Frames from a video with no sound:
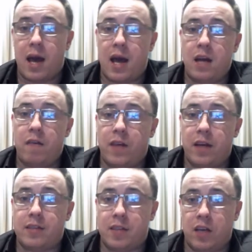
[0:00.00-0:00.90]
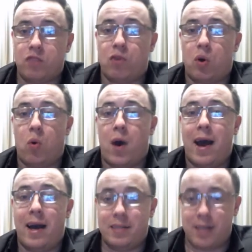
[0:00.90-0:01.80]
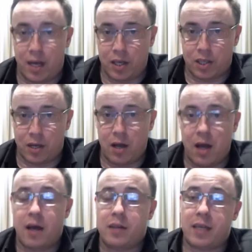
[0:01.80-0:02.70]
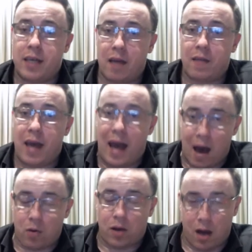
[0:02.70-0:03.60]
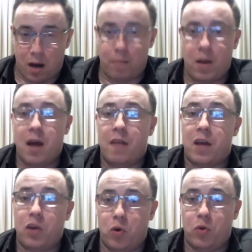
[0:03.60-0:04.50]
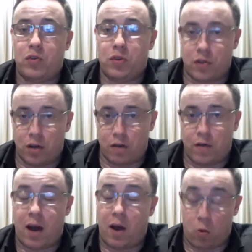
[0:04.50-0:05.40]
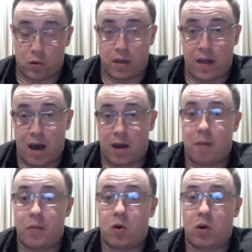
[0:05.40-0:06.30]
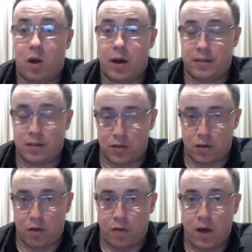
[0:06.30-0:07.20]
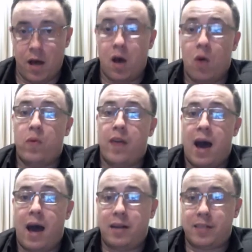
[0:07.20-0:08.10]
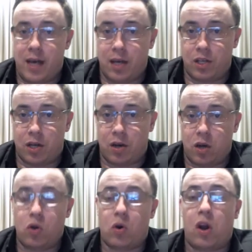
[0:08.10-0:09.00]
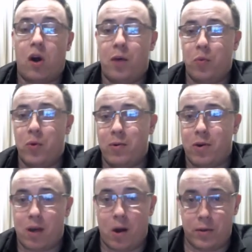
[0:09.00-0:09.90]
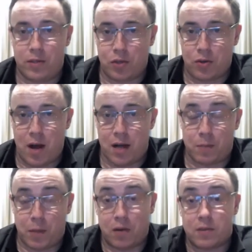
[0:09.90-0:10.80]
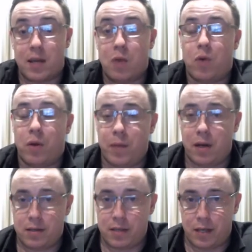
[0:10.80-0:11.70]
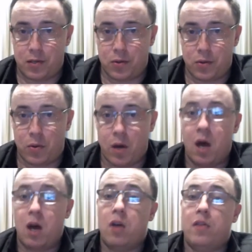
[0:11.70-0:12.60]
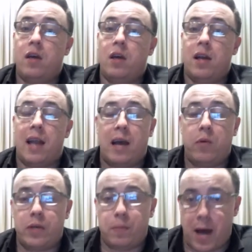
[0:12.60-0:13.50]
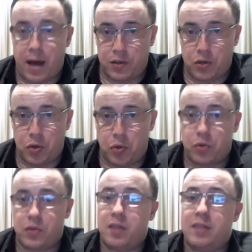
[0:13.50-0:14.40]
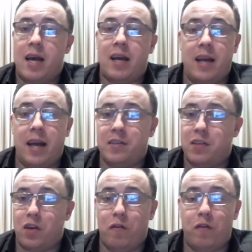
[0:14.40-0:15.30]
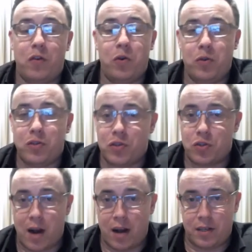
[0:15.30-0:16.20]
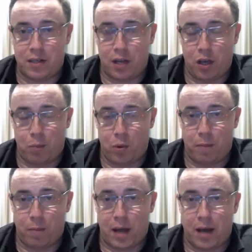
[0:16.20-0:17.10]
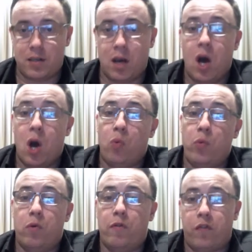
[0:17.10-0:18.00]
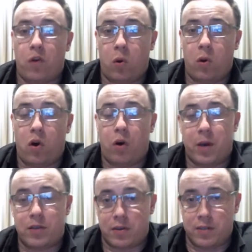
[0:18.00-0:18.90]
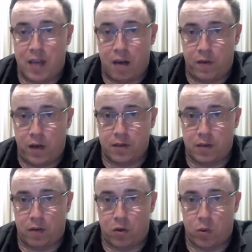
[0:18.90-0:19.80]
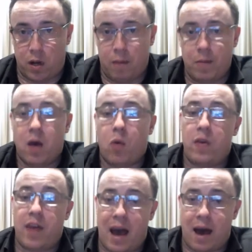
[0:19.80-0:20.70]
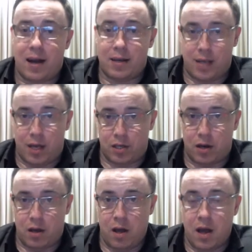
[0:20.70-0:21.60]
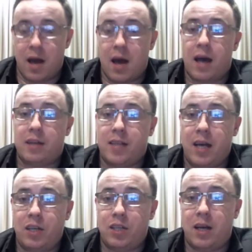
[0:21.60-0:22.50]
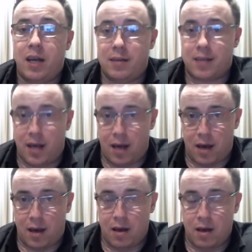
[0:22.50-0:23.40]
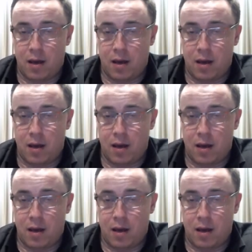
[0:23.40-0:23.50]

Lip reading: any of these things require attention to get the outcome that you deserve and also the outcome that your clients deserve. Without attention, your client will not go into trance because they won't be listening to you. The language patterns you use, the techniques, the confusion strategies that you put in place will fall almost on deaf ears, if you will, without attention. Attention is key.